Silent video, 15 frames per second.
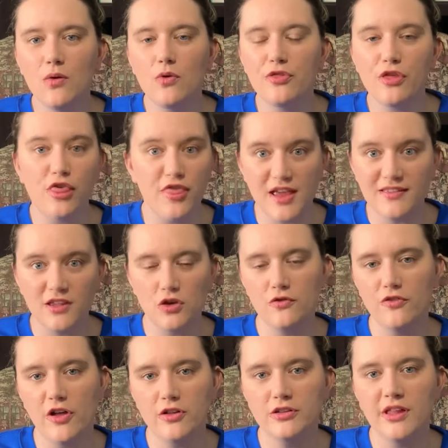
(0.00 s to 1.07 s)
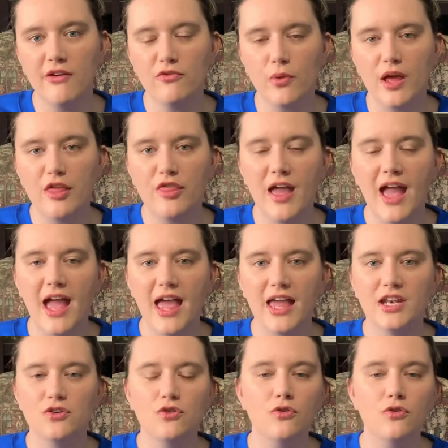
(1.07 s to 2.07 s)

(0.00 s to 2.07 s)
the thing that you fell in love with and